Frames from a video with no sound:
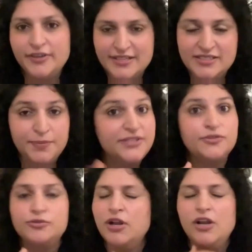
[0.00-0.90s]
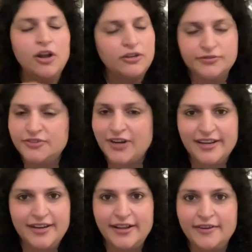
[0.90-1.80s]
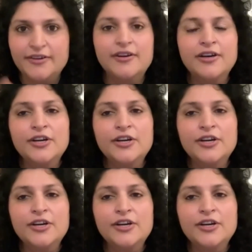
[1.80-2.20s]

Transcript: recipes through a lot of trial and error